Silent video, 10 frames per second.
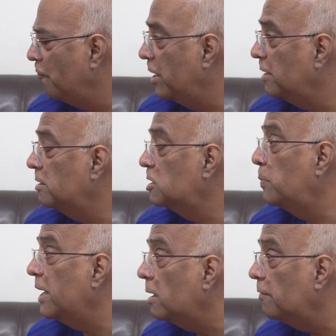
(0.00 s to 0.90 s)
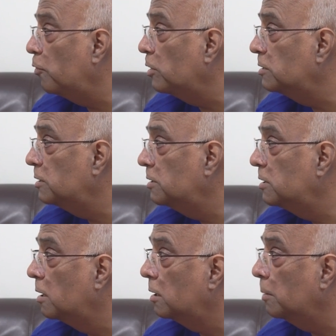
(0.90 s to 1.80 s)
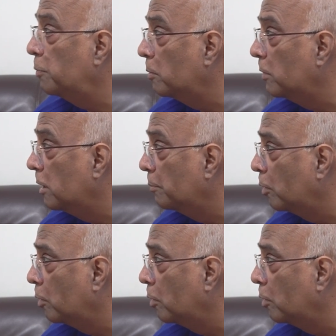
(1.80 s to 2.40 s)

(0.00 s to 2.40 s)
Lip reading: whereas in Spain, for instance, it's 30 per million